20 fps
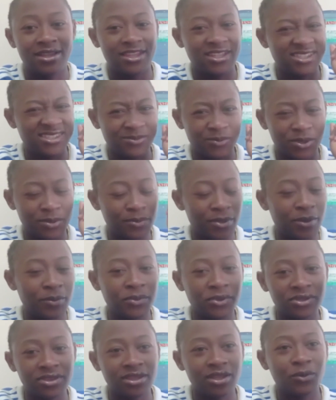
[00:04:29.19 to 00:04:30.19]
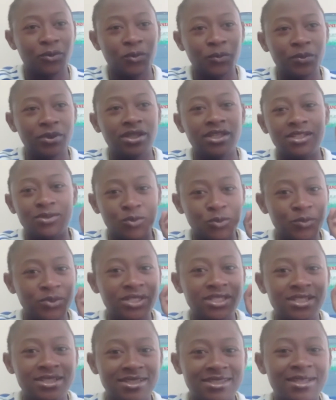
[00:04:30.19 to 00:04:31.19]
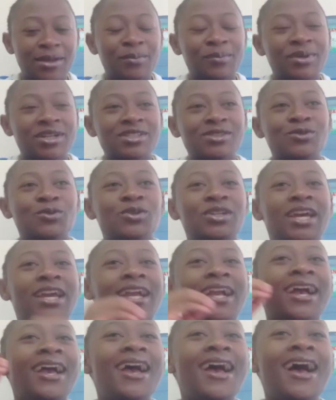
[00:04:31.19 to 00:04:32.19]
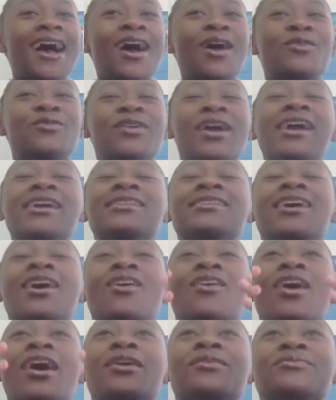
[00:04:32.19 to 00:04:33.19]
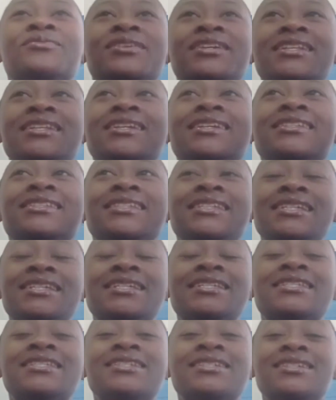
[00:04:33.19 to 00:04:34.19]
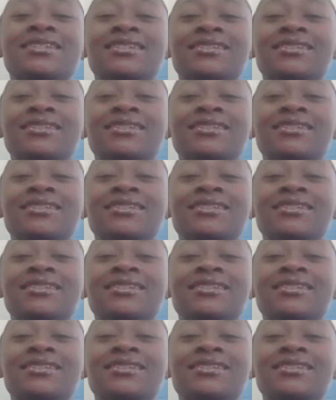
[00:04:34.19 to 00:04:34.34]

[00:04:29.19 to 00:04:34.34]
That's when my birthday will be. It will be in December. So like right now I really need,